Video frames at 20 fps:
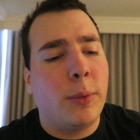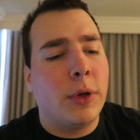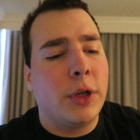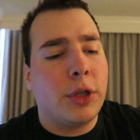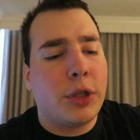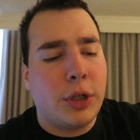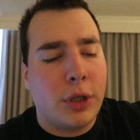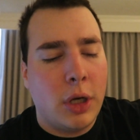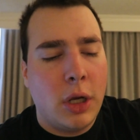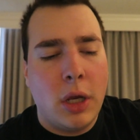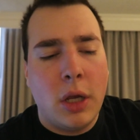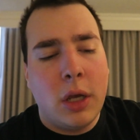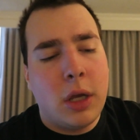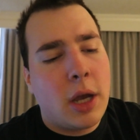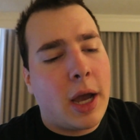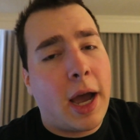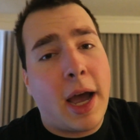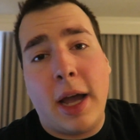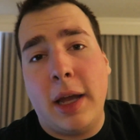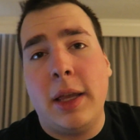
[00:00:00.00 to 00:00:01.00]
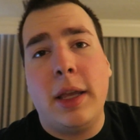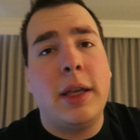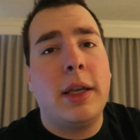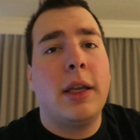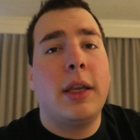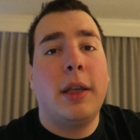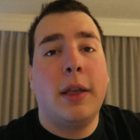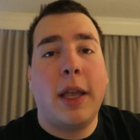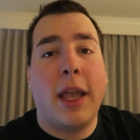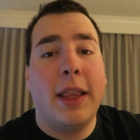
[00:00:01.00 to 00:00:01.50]
which
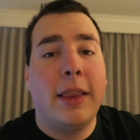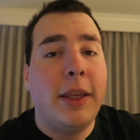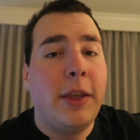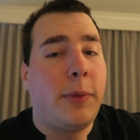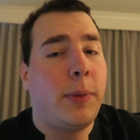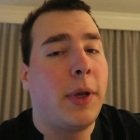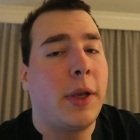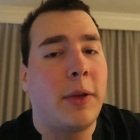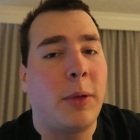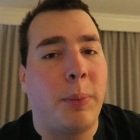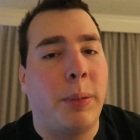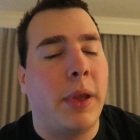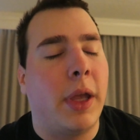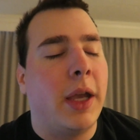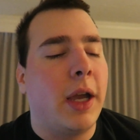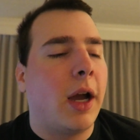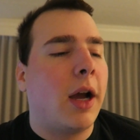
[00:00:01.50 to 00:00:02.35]
at least we got to play.